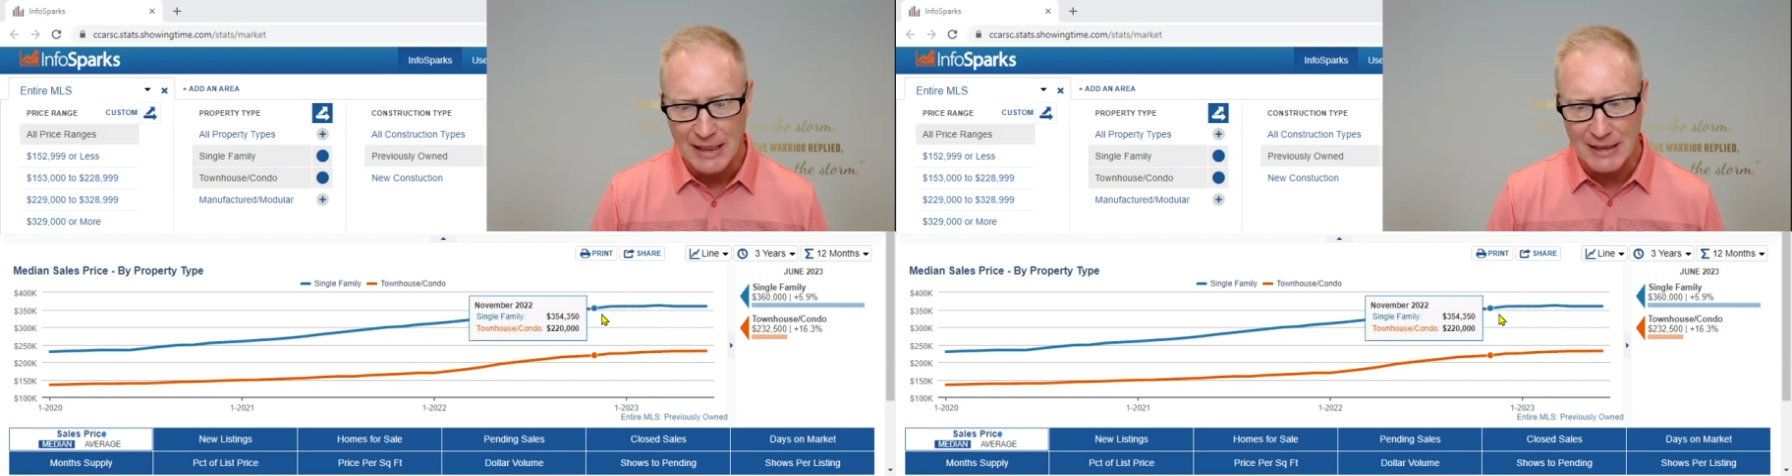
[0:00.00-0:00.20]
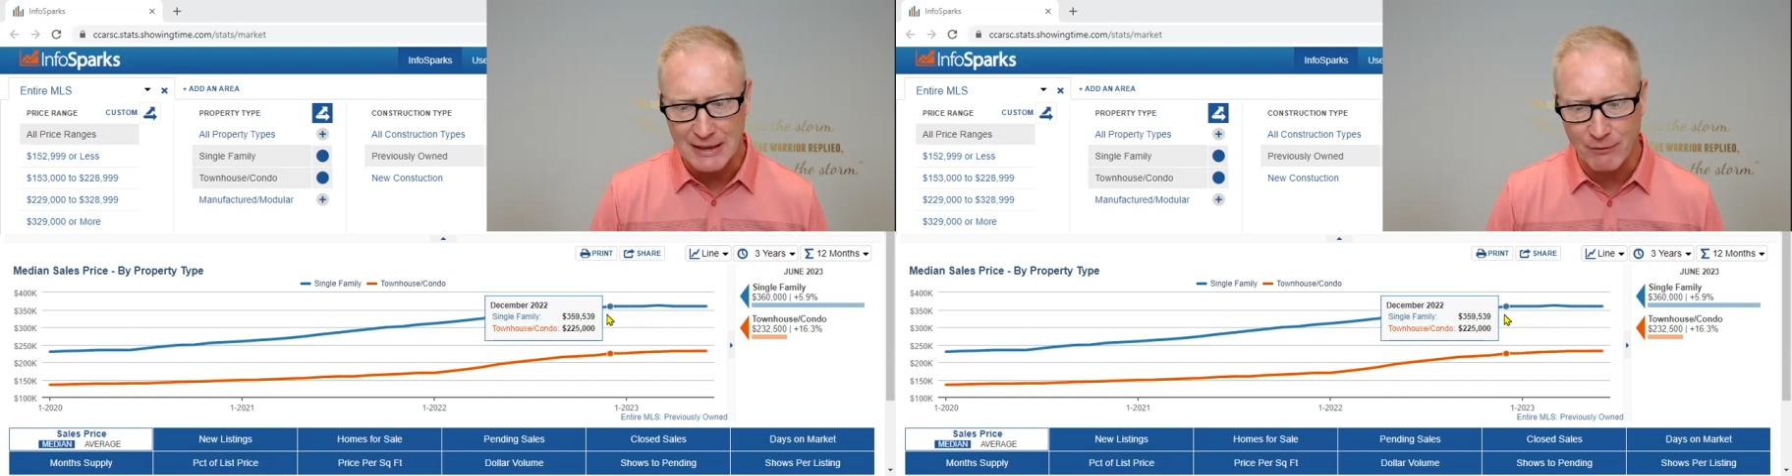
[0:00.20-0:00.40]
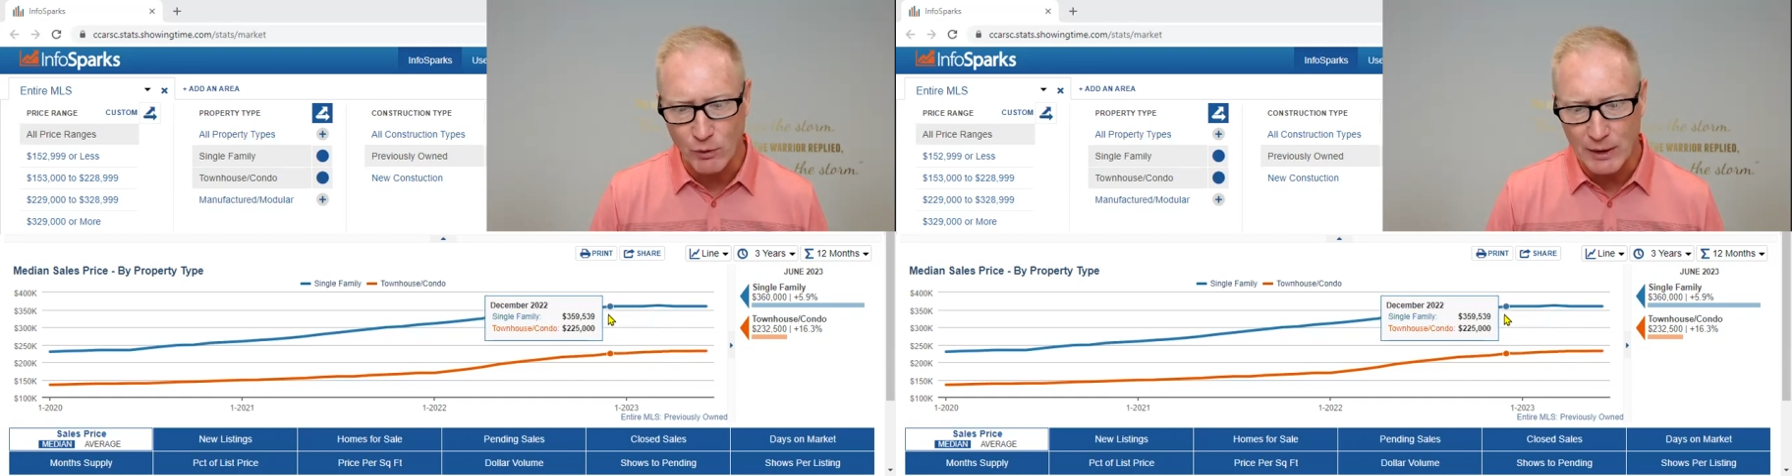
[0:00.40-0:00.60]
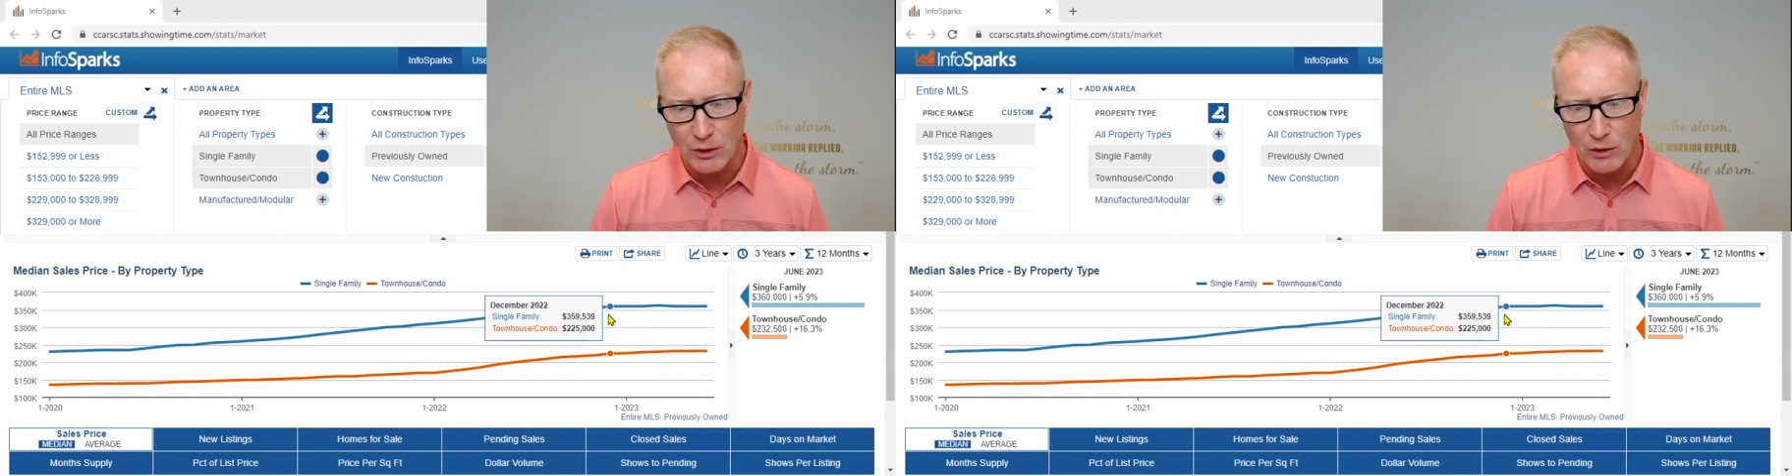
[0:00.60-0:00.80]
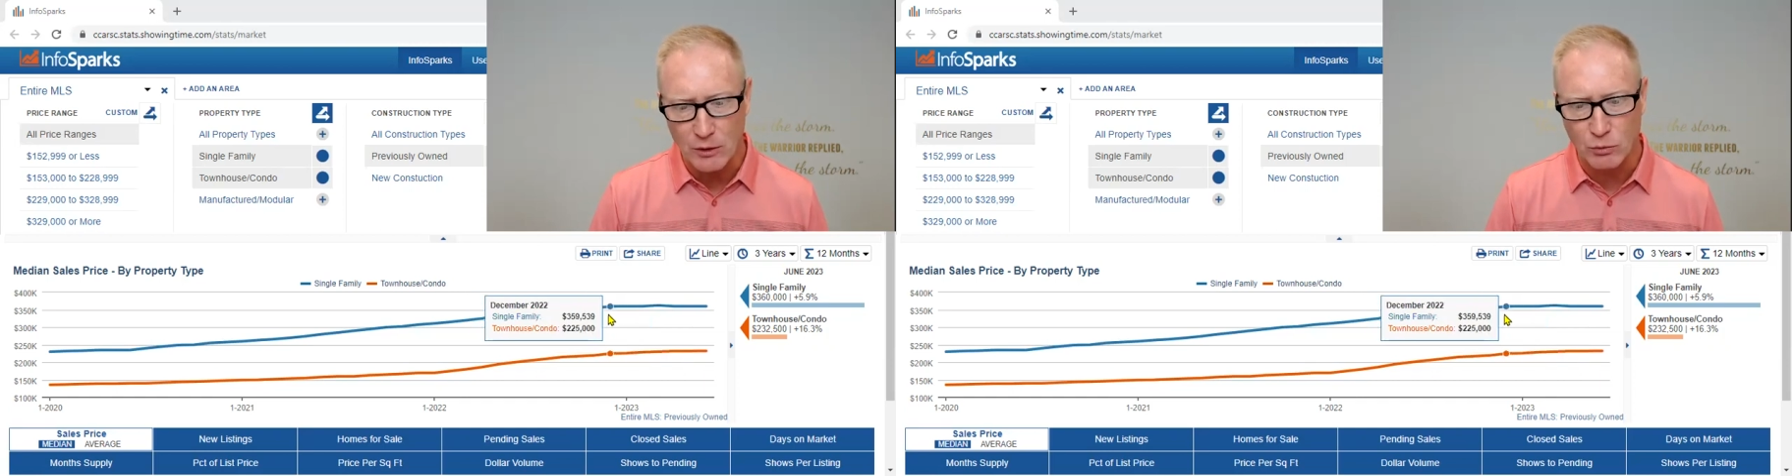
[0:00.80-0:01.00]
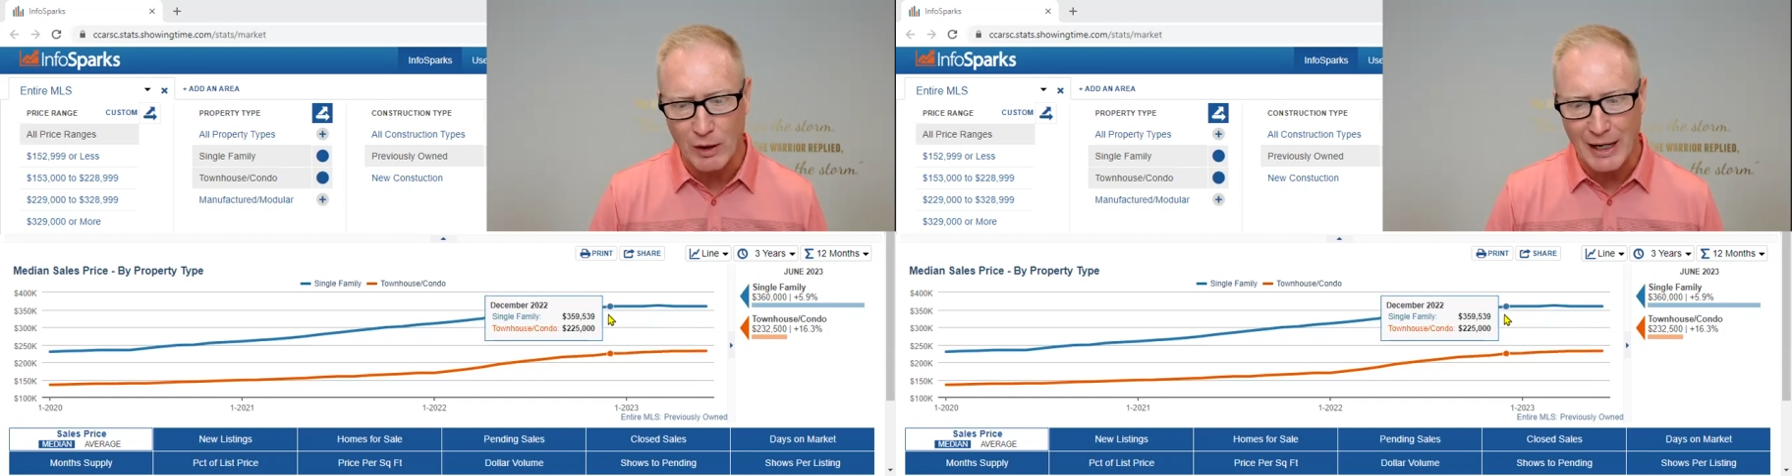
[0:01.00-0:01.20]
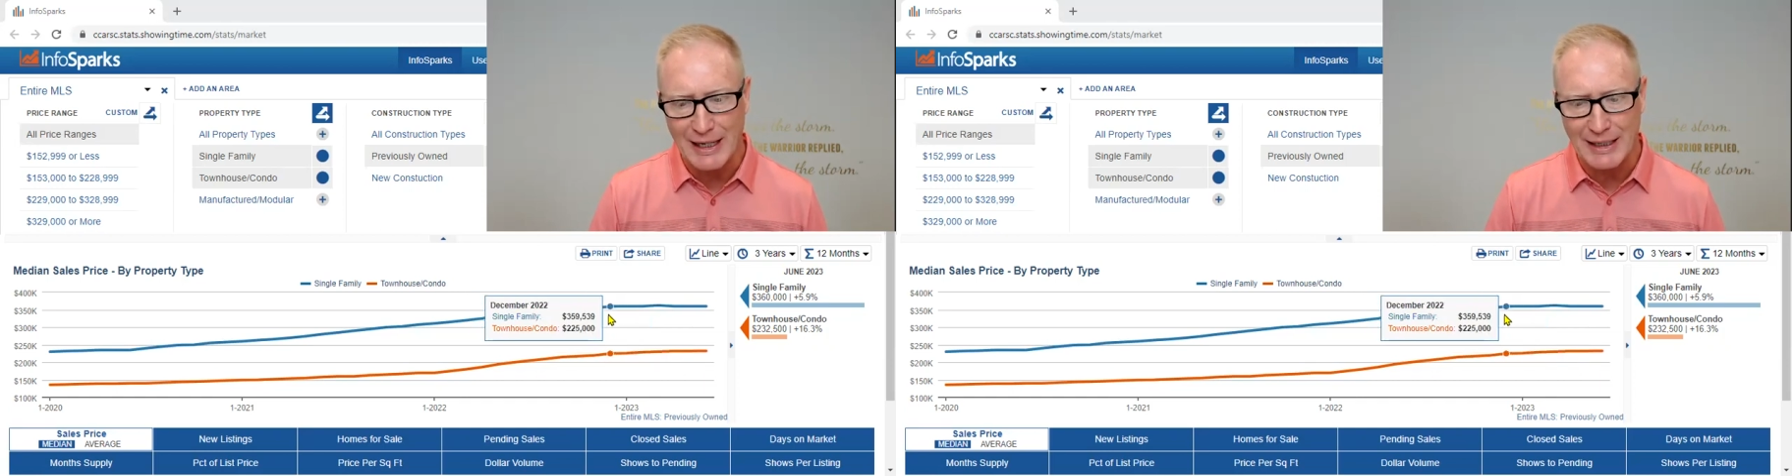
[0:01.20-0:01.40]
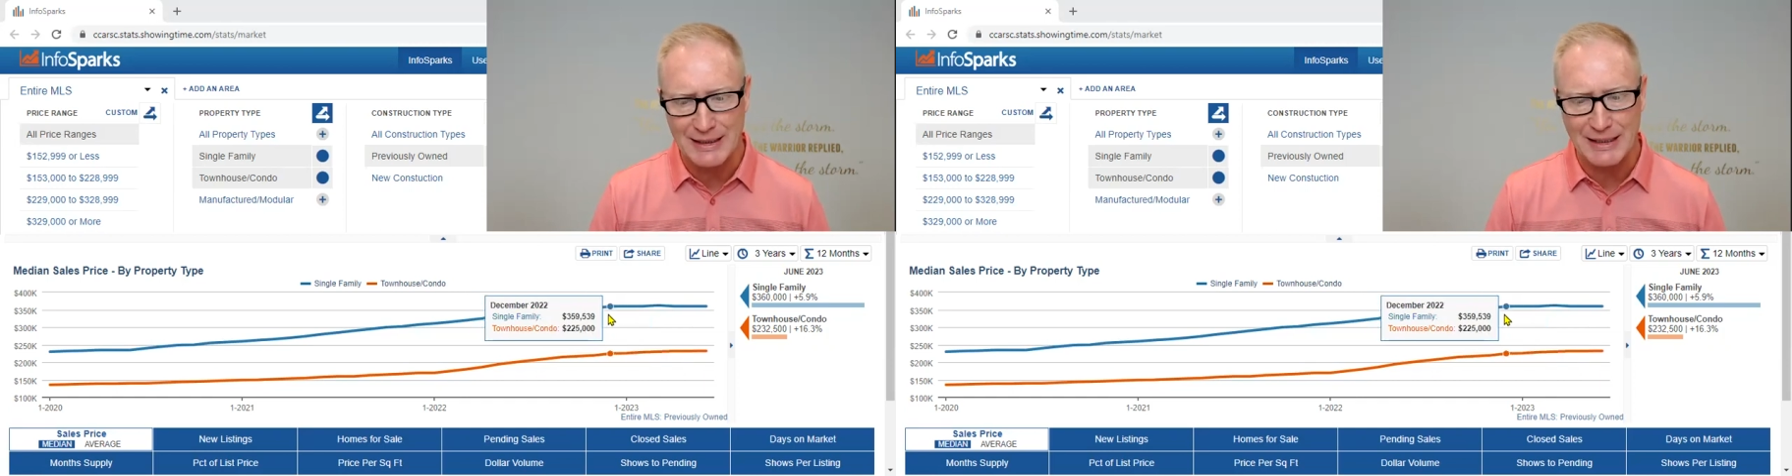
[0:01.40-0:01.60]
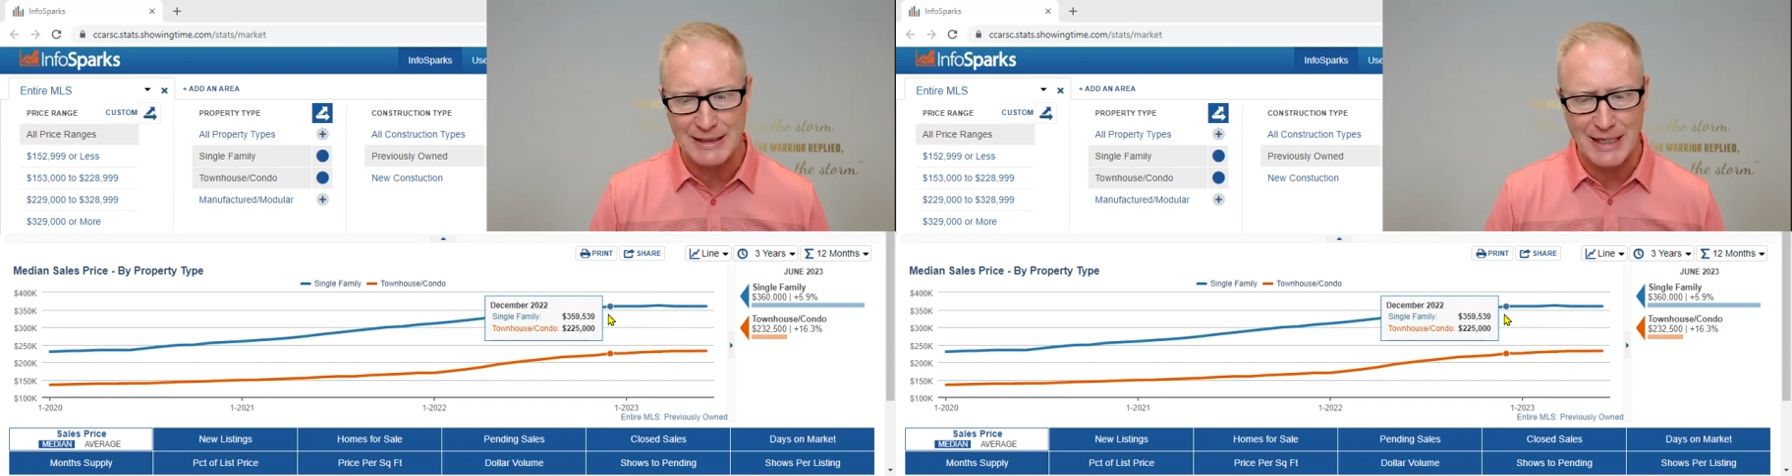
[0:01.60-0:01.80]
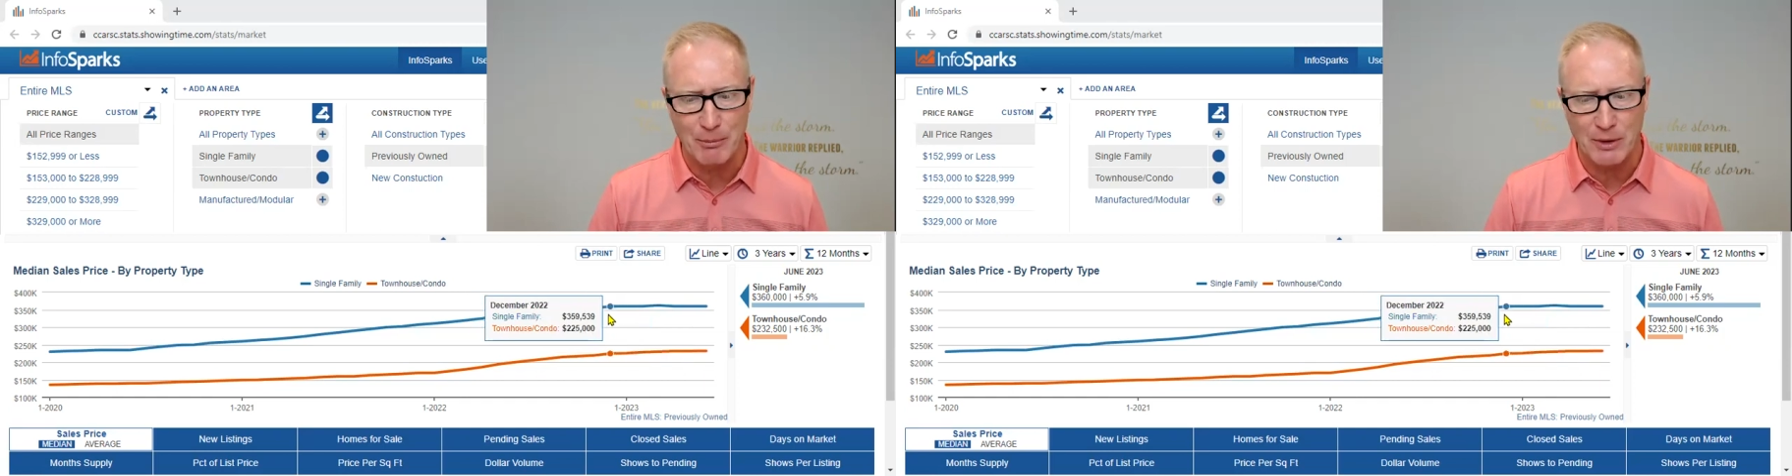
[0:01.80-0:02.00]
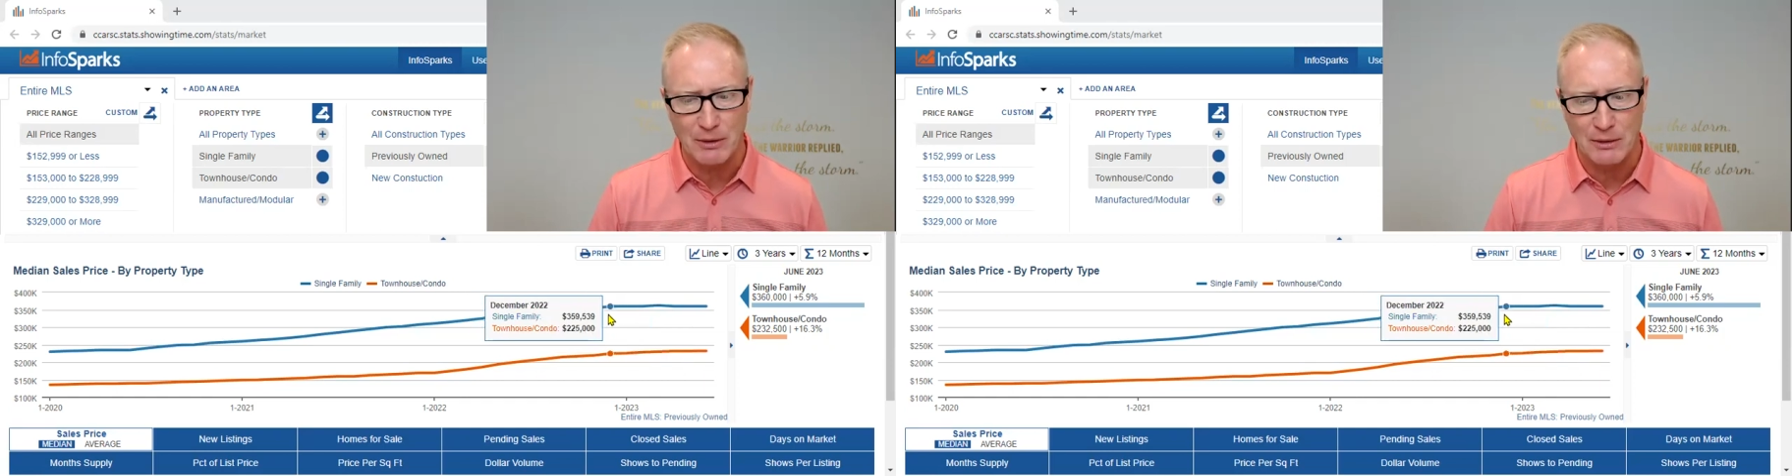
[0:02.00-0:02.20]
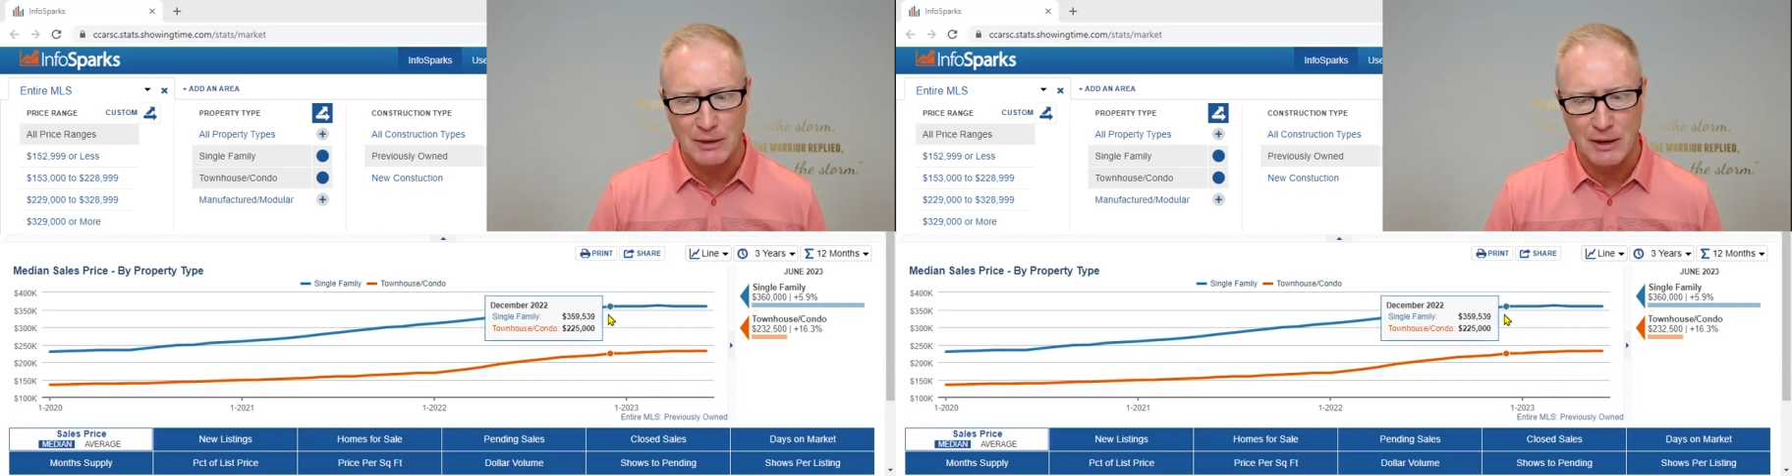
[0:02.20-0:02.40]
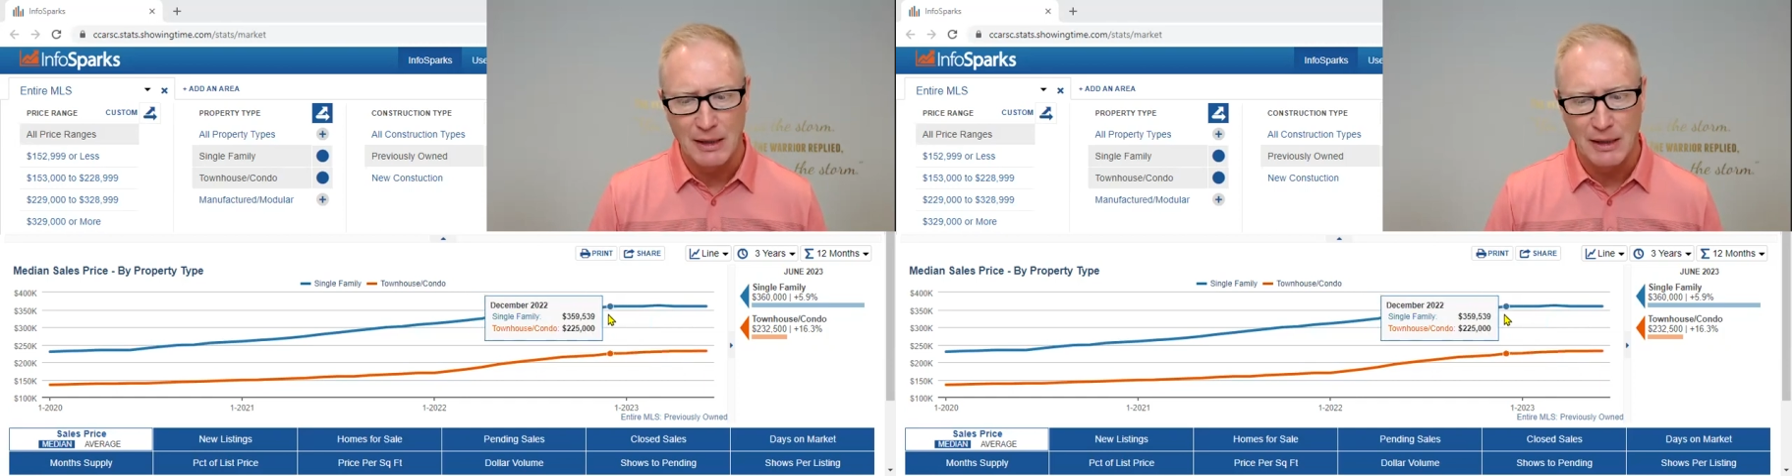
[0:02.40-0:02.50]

is if we look right at December